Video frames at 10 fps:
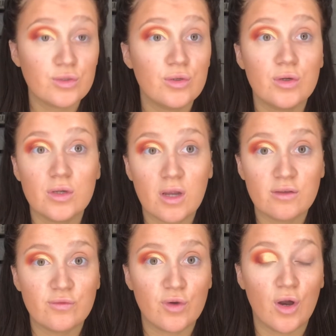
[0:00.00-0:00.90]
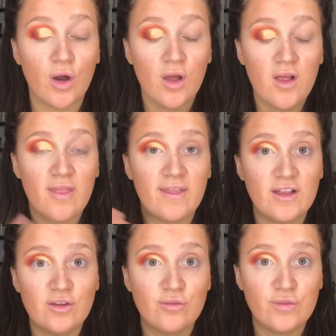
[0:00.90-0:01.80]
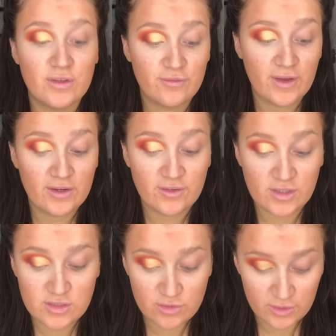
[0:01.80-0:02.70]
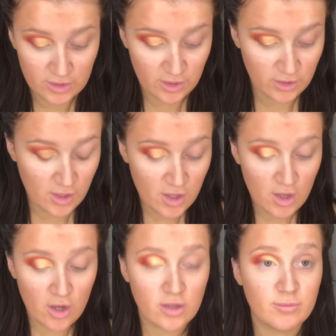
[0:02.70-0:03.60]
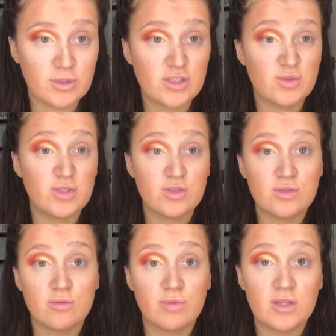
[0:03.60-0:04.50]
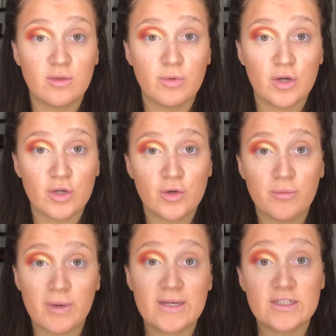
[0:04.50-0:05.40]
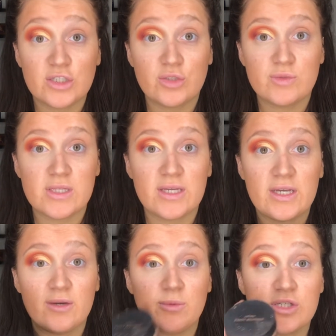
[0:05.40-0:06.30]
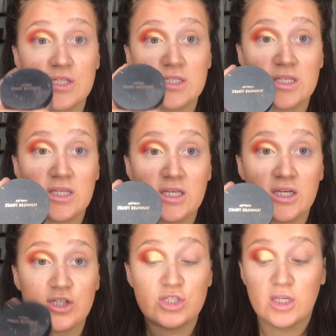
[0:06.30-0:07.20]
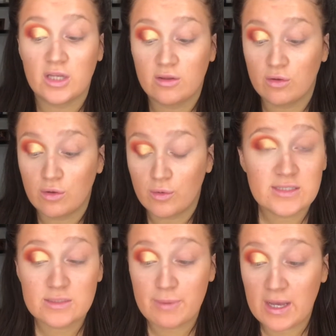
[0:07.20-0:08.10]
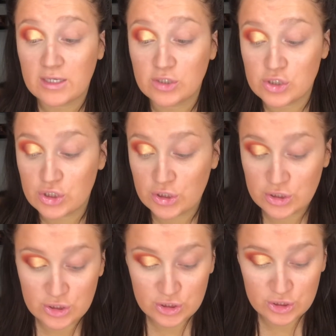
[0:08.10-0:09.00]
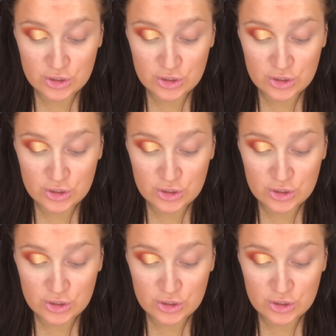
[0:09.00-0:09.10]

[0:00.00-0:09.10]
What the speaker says: So now you've got that lovely fieriness going on. All I'm going to do is use something that we're going to come back and use later, which is the JLo Sparkle Dust.